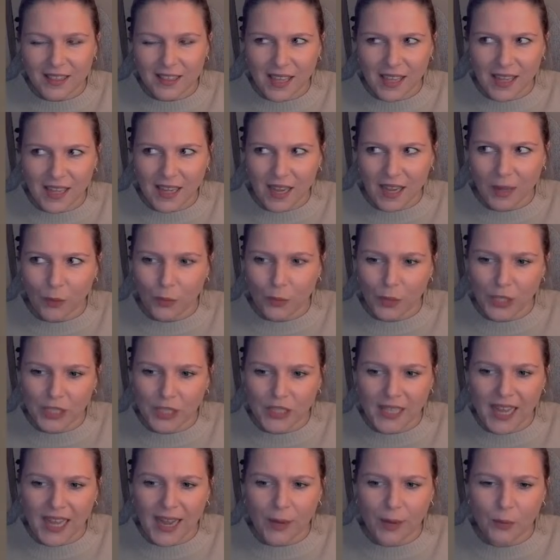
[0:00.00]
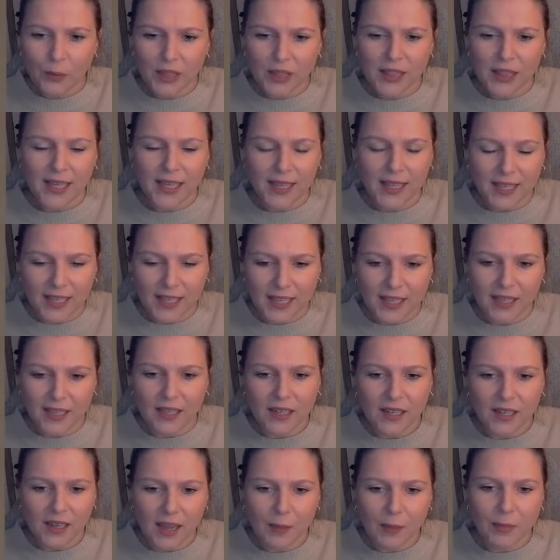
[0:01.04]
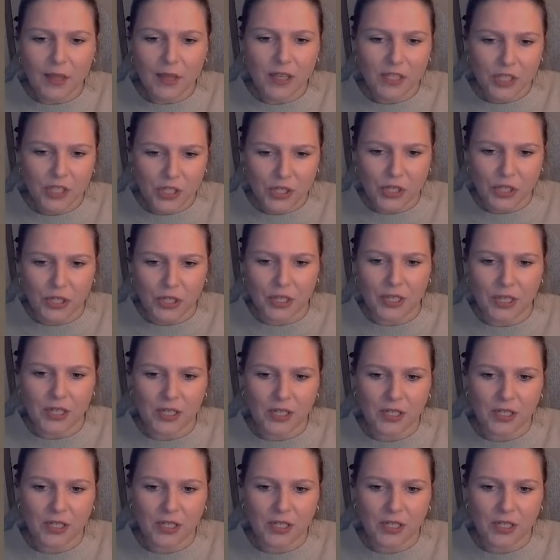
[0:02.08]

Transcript: I would like it. I'm not sure.